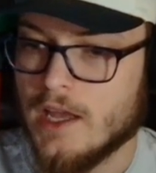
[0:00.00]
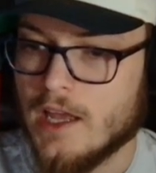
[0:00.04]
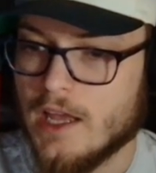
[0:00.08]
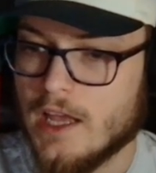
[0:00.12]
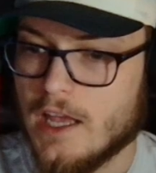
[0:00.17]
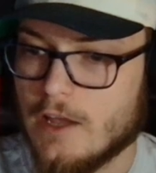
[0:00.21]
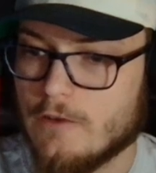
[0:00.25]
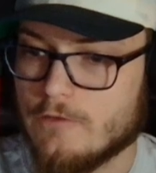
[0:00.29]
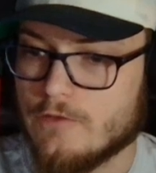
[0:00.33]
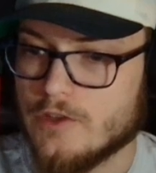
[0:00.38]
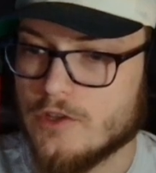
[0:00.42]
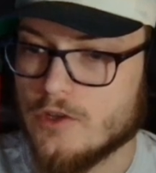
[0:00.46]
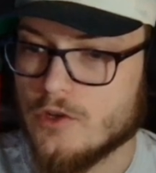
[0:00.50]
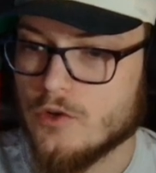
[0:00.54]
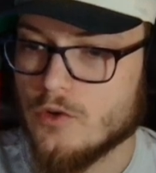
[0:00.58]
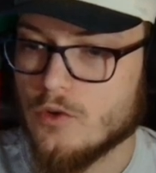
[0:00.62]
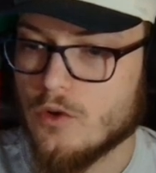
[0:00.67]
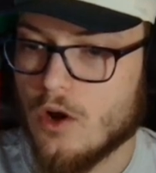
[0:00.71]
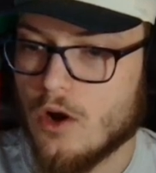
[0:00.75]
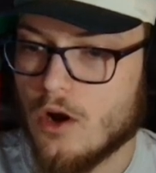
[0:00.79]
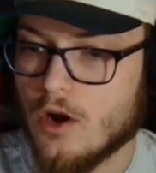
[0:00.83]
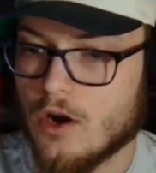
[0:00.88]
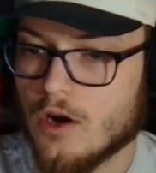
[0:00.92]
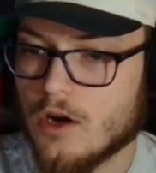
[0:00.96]
if you
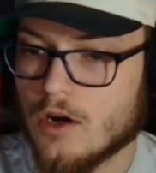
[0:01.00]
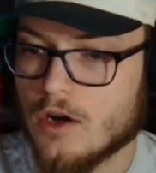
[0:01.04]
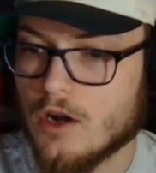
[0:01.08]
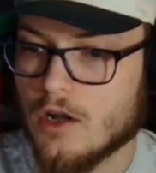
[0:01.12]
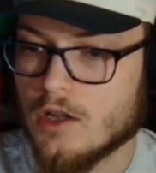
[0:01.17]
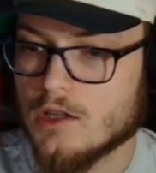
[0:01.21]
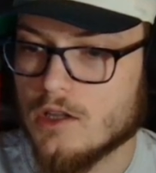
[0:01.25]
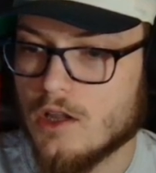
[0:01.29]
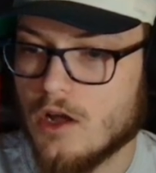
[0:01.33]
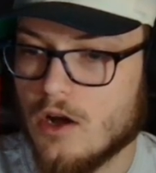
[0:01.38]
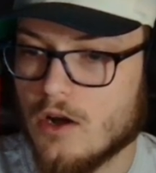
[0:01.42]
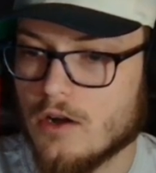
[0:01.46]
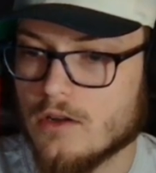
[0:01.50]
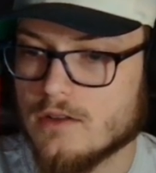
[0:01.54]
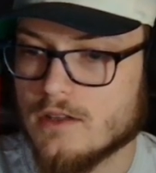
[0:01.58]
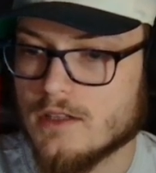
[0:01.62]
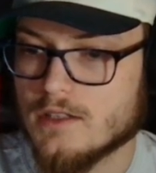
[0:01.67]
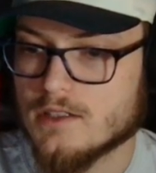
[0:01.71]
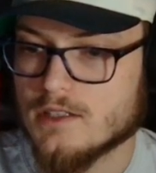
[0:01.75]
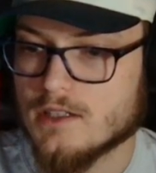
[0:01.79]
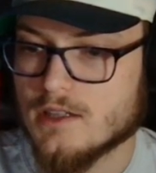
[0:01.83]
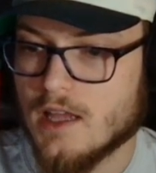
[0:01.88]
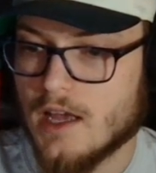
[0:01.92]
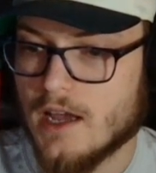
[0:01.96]
are along
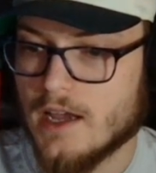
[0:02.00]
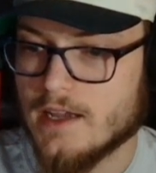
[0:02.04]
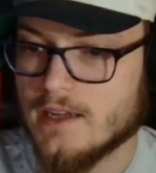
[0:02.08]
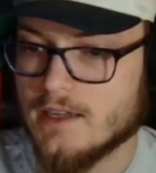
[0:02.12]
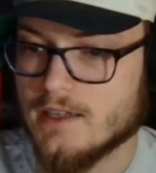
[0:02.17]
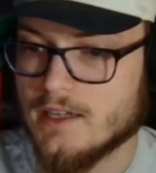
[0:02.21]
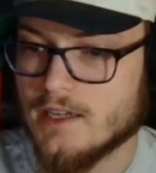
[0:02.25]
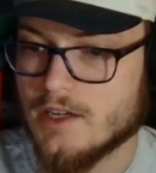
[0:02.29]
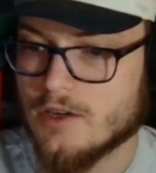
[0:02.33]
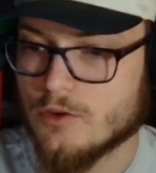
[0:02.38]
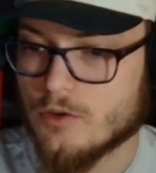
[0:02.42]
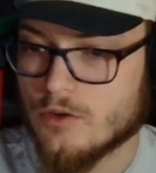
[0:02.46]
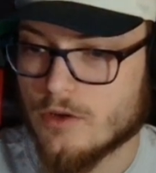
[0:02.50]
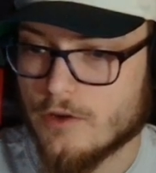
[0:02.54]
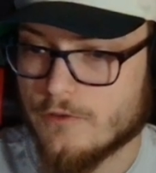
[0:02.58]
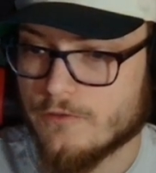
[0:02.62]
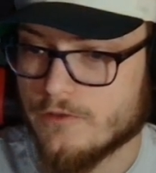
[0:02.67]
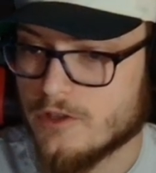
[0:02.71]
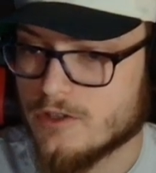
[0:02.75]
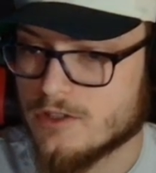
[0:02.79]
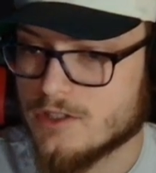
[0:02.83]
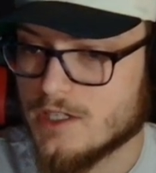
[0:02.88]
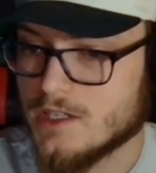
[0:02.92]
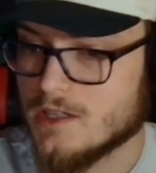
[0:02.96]
this line here, or if
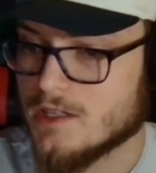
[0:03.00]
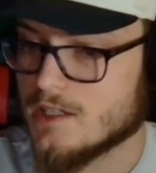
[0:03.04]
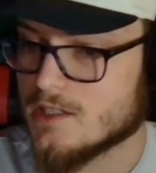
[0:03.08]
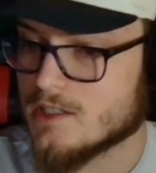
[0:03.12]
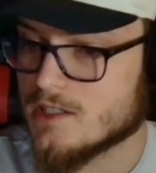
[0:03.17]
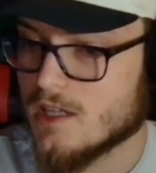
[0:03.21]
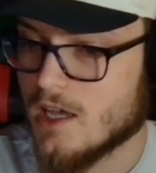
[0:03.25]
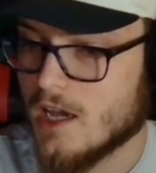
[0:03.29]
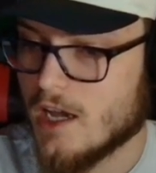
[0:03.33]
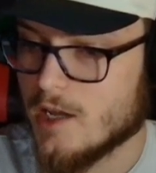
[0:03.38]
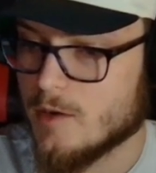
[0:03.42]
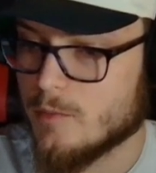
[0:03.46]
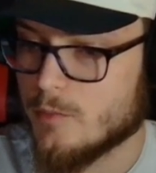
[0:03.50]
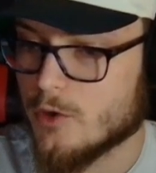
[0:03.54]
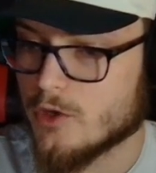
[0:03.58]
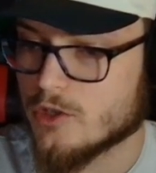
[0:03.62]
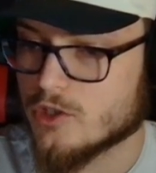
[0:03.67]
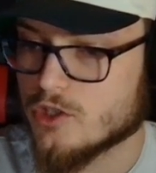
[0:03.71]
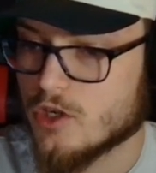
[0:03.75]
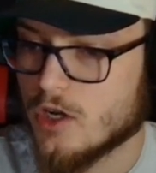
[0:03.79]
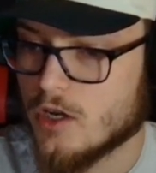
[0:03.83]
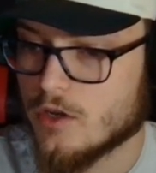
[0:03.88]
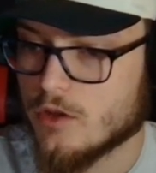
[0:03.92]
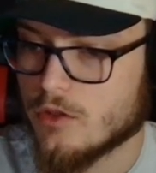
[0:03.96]
you see this line
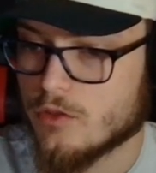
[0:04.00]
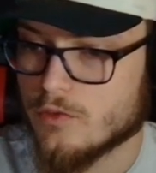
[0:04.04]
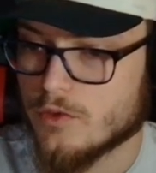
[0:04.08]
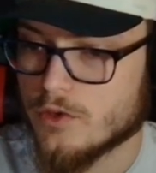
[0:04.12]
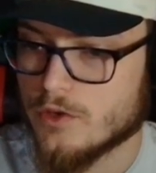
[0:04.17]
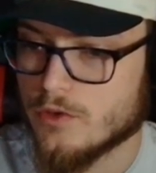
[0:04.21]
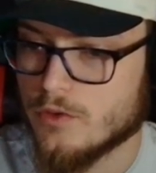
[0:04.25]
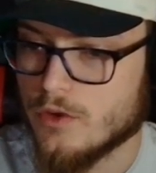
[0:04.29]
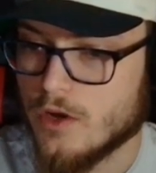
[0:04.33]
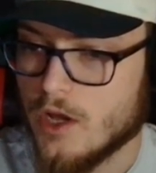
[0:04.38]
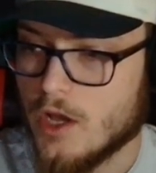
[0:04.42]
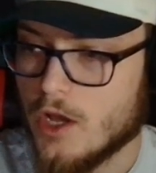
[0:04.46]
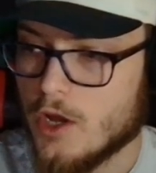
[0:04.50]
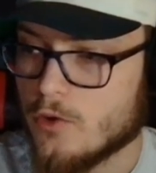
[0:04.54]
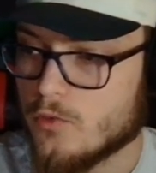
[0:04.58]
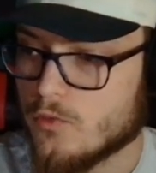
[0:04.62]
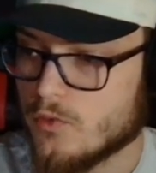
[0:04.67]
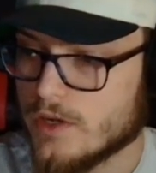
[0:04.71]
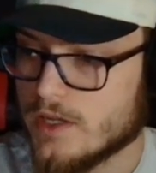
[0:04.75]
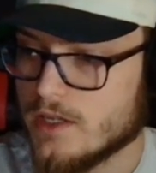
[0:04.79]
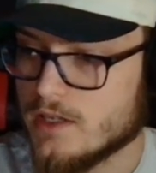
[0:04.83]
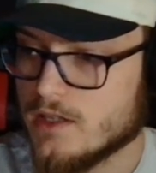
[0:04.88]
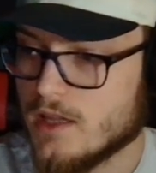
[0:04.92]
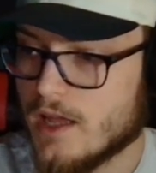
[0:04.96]
push on through,
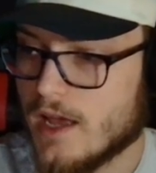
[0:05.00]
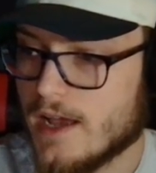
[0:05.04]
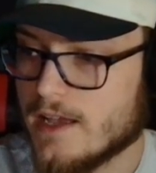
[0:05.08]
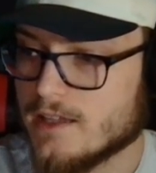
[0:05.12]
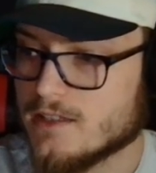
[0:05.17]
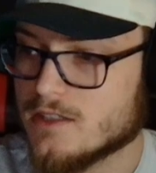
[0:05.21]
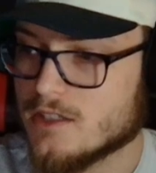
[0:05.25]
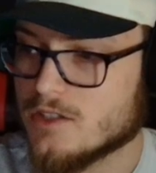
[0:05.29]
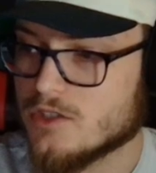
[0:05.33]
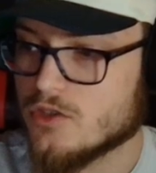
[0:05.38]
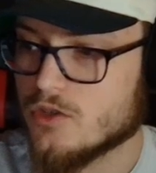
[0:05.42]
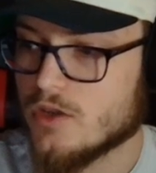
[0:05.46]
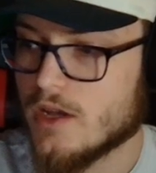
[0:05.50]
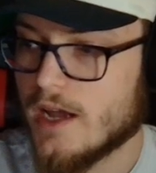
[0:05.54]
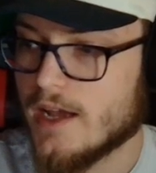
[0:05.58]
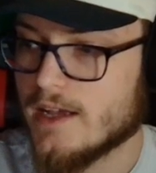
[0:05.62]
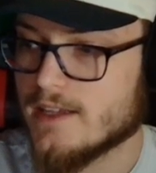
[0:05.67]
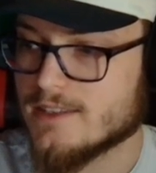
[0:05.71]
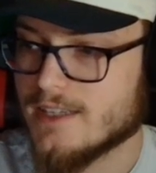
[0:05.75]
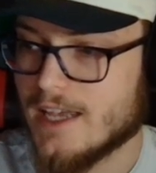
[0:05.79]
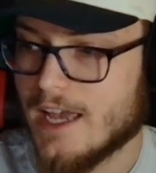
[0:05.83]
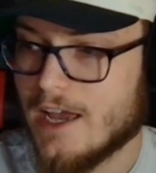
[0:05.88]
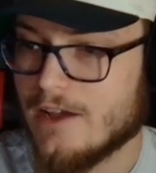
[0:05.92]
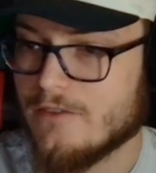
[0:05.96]
realize that you
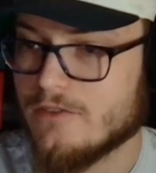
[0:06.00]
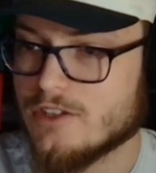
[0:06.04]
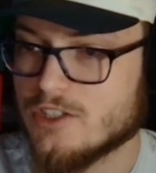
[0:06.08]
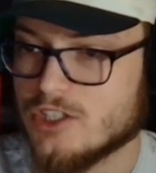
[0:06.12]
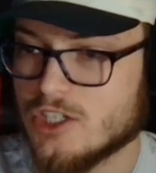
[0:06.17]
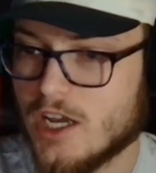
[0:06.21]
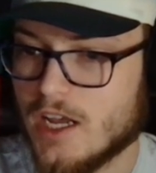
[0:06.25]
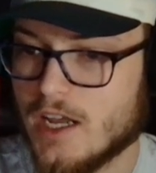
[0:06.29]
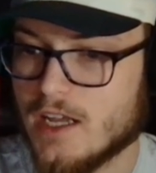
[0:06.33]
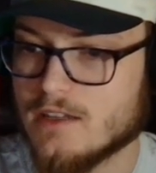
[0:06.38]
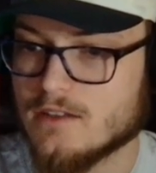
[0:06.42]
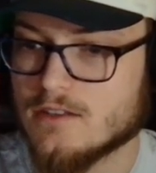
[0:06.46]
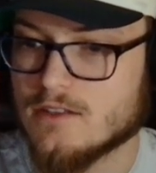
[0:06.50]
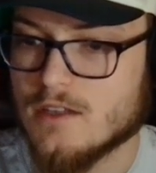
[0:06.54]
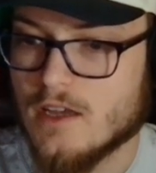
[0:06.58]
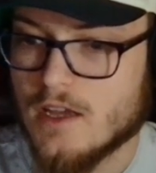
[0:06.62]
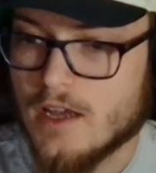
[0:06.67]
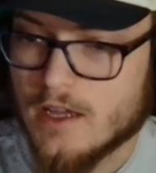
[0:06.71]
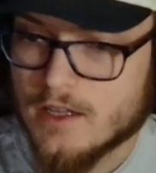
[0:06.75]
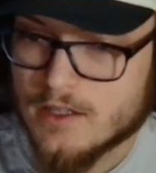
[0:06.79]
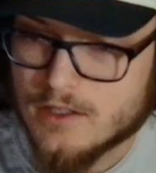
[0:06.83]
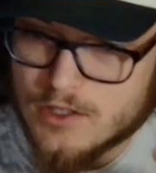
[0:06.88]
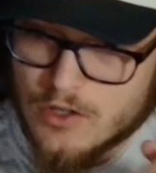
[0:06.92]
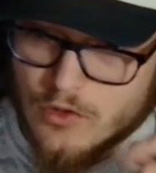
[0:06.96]
guys have a chance
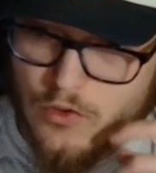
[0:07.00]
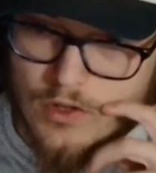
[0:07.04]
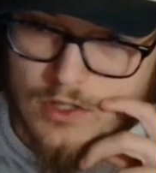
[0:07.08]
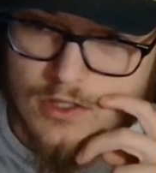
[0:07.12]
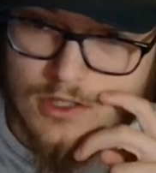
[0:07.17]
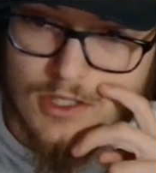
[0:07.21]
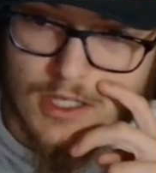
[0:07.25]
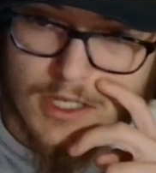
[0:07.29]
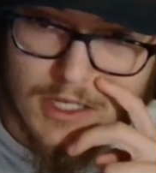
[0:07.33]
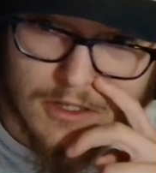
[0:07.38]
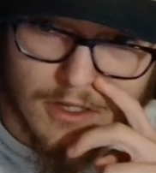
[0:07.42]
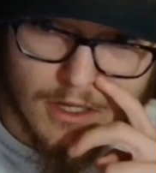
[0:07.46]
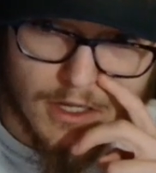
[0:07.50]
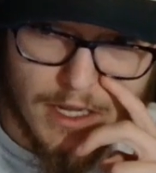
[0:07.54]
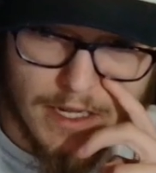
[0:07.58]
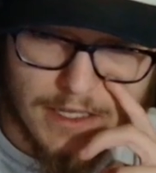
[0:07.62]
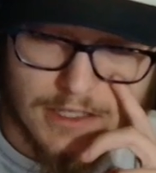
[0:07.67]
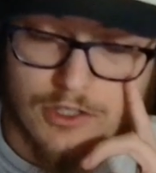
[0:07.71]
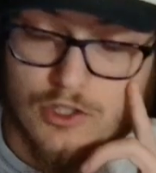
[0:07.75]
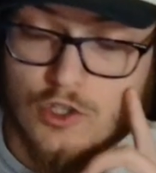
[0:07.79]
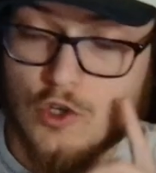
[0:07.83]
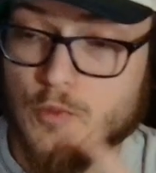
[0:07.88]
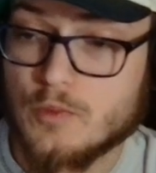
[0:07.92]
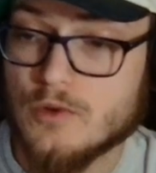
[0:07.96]
to see a
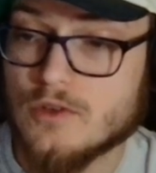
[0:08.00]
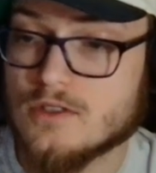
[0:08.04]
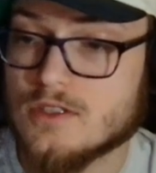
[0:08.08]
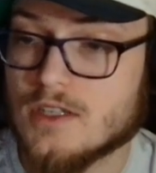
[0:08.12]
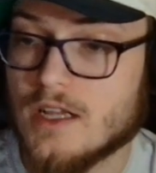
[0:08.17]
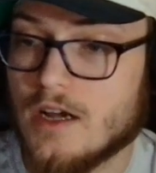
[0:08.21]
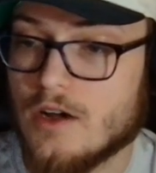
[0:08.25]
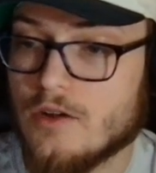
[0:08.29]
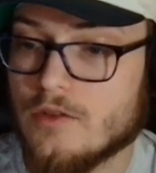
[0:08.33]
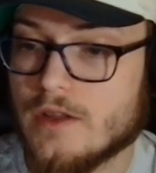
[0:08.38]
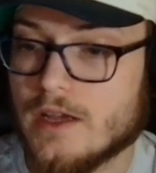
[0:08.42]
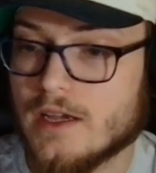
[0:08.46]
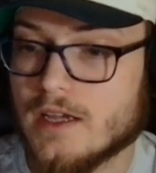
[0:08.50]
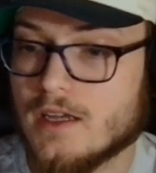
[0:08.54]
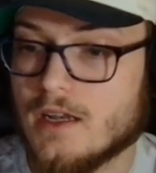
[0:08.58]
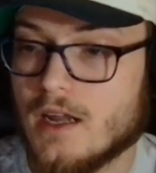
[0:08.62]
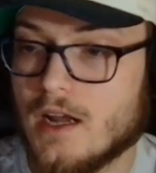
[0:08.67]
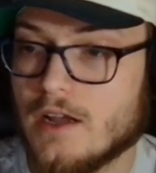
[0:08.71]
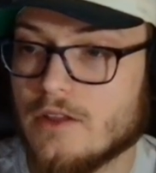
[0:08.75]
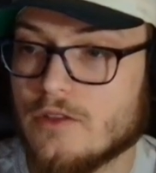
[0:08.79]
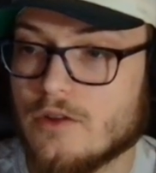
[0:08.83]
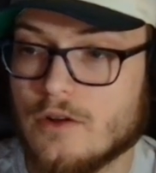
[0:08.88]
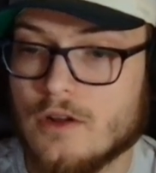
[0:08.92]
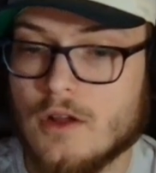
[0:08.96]
supercell that could
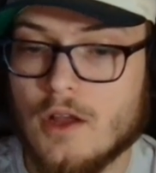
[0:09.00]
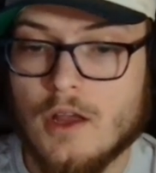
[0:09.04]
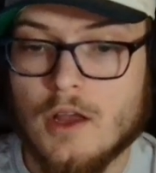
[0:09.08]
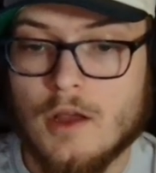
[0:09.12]
either